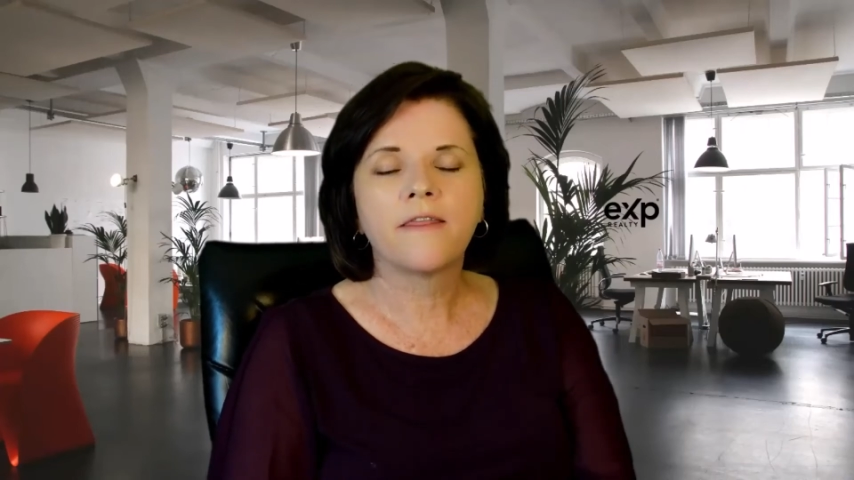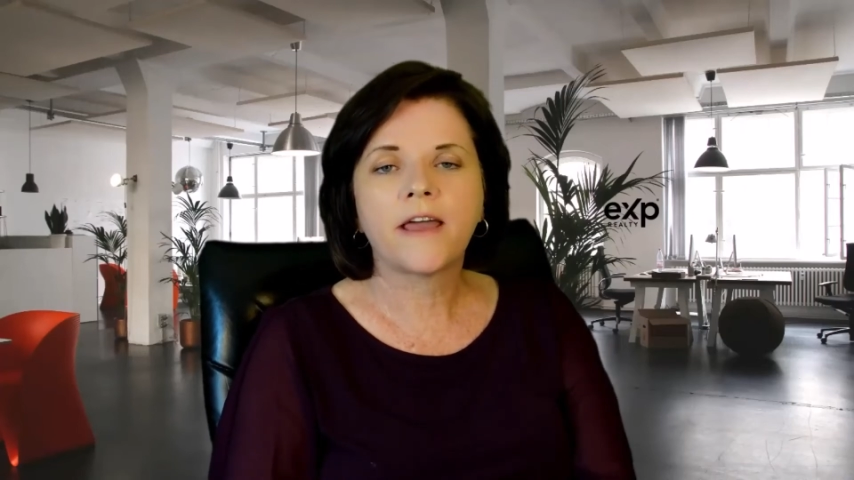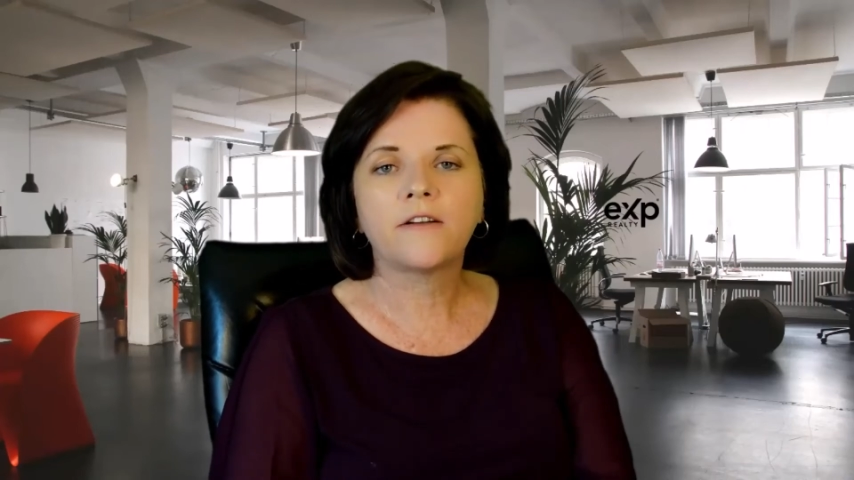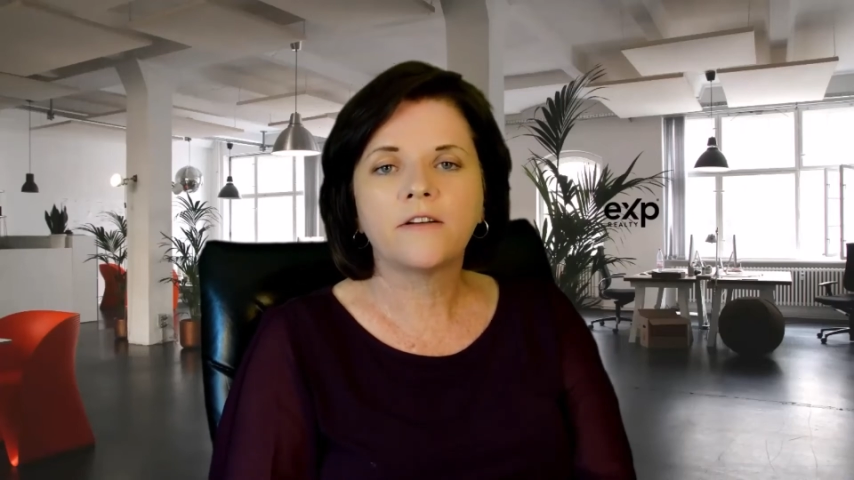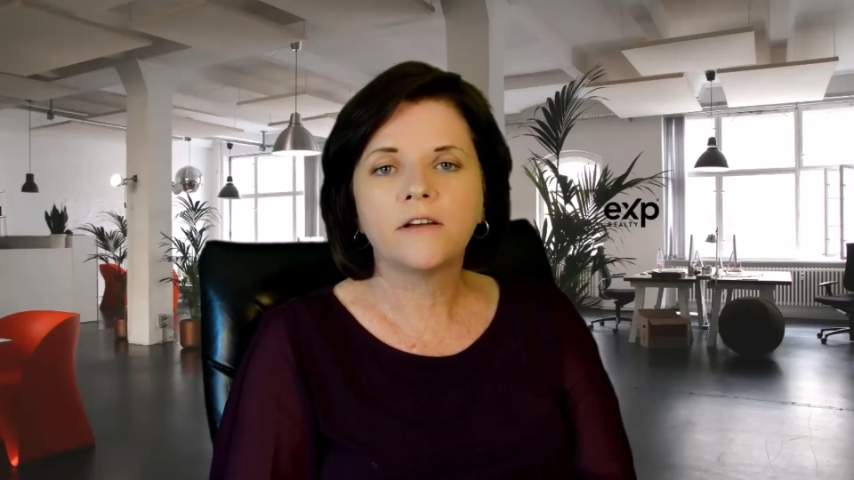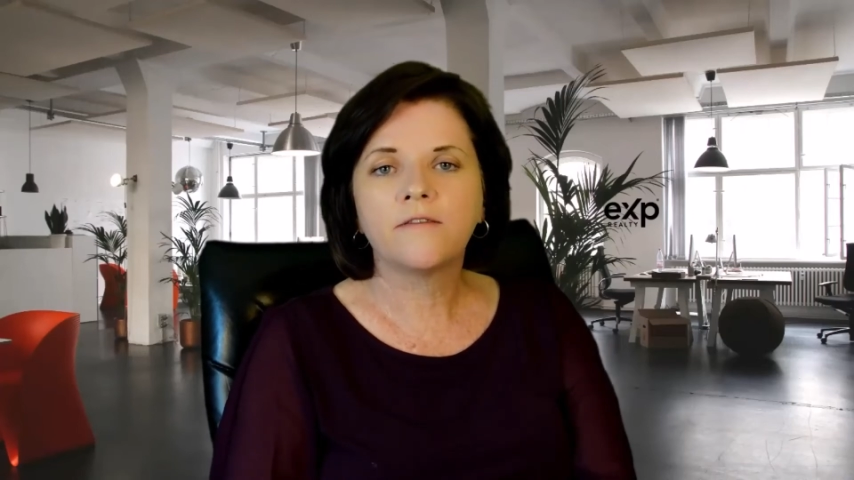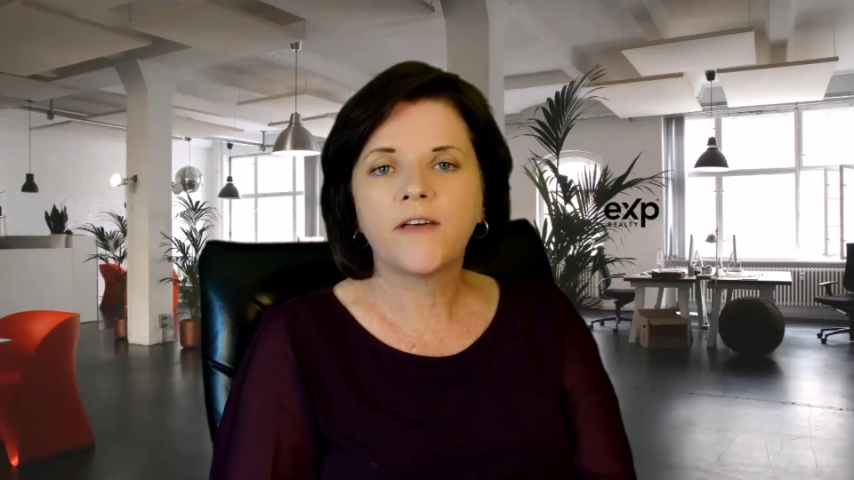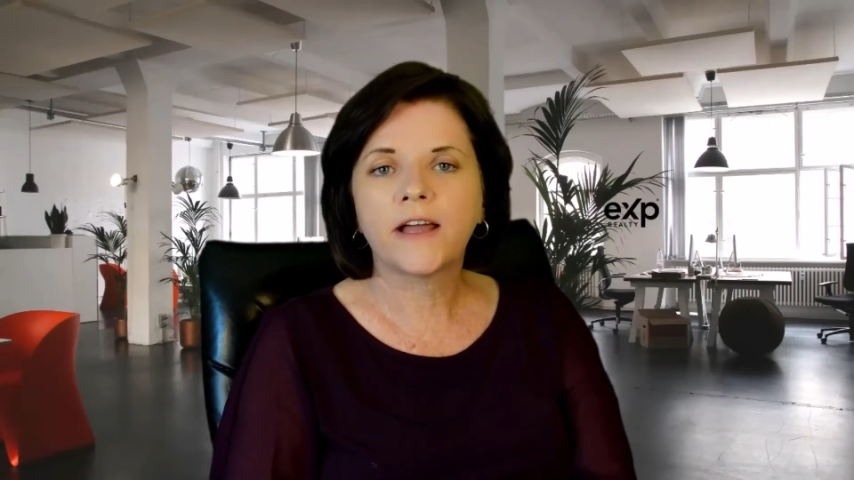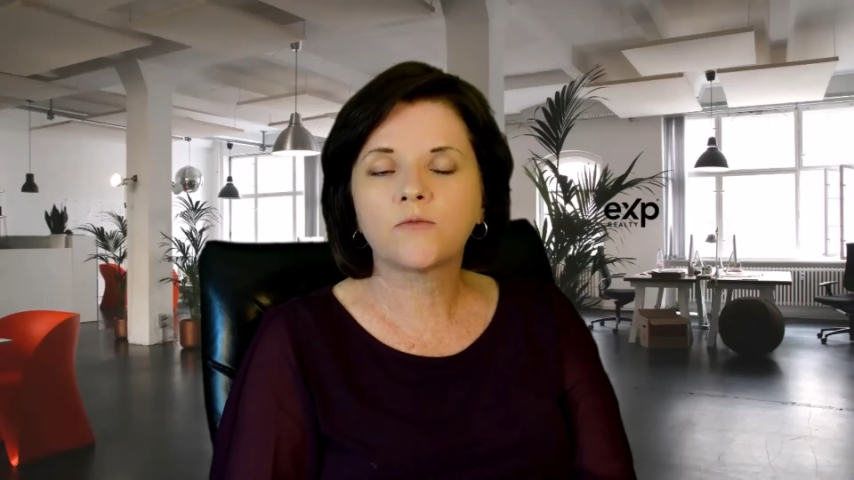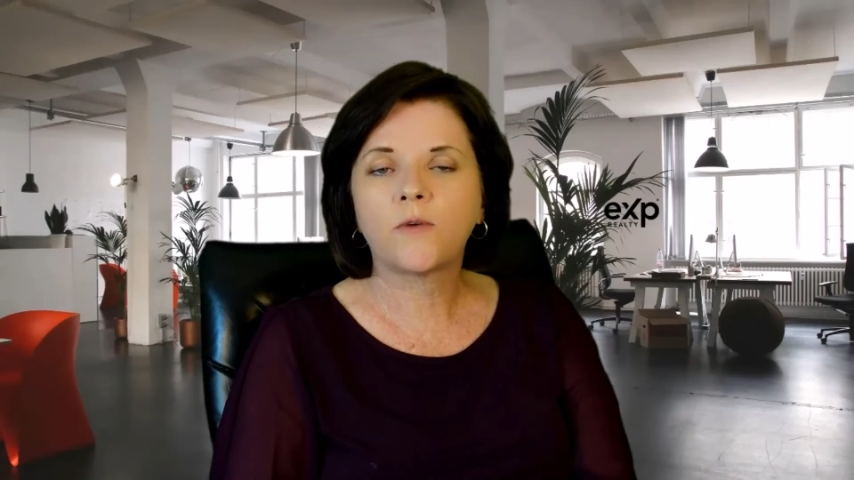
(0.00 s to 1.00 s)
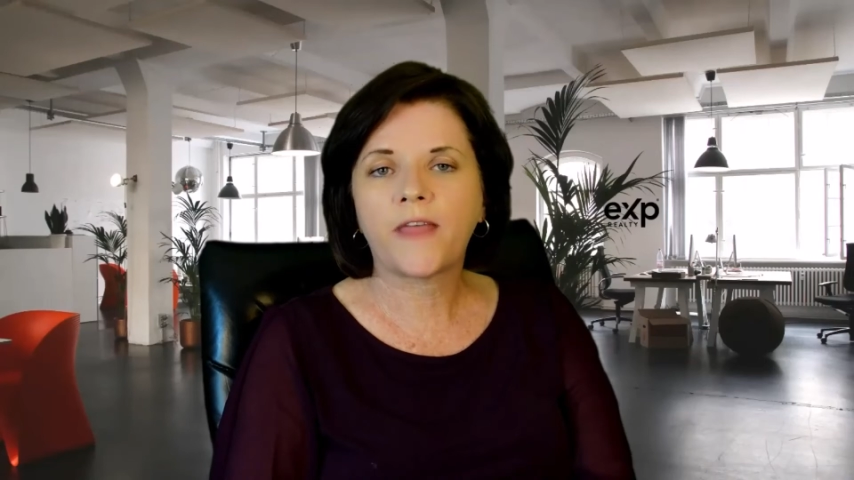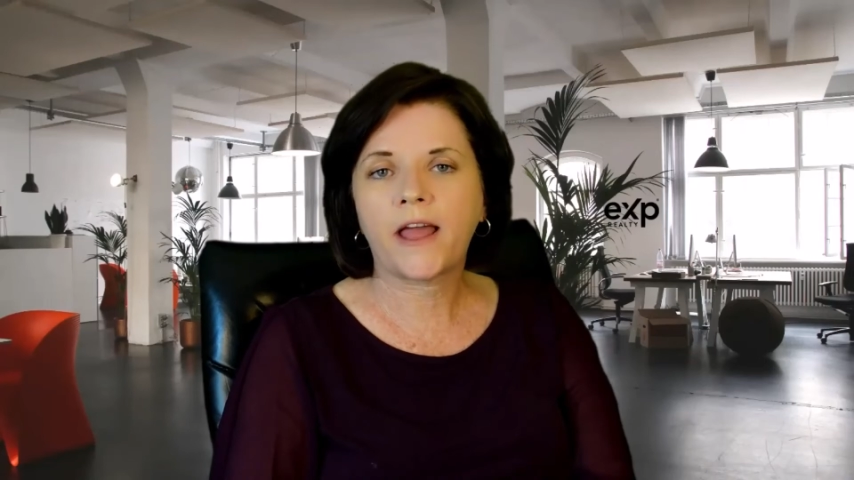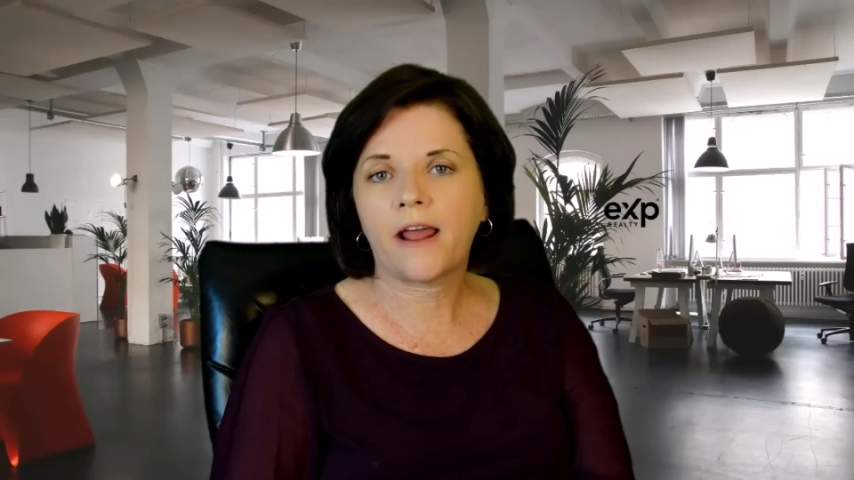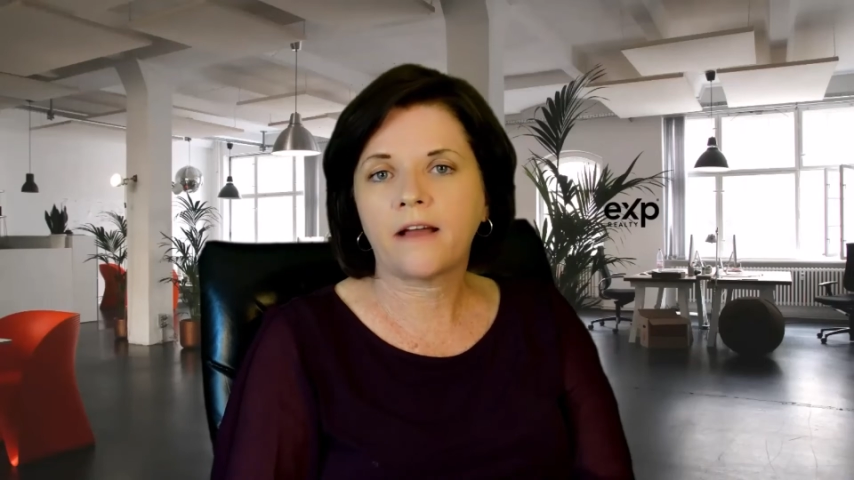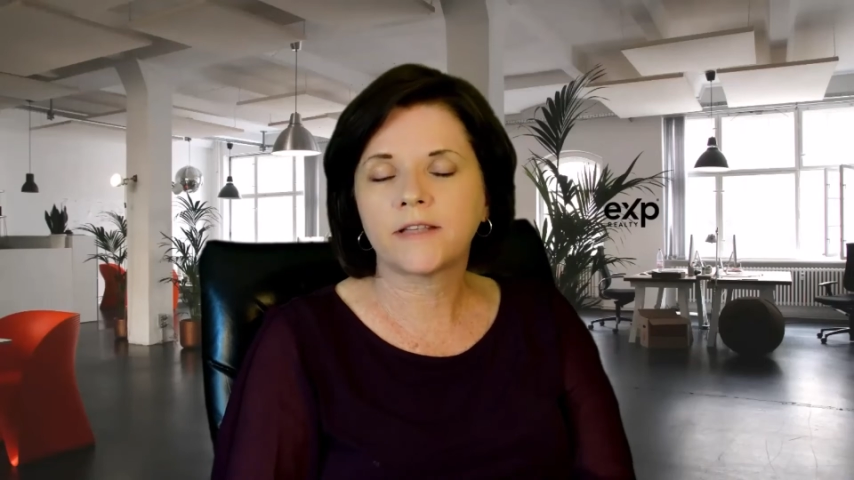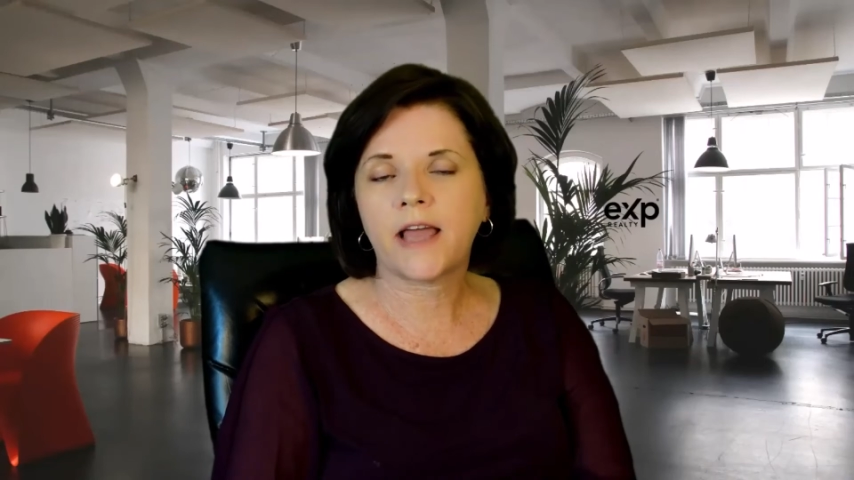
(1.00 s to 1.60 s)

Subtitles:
that could affect what that house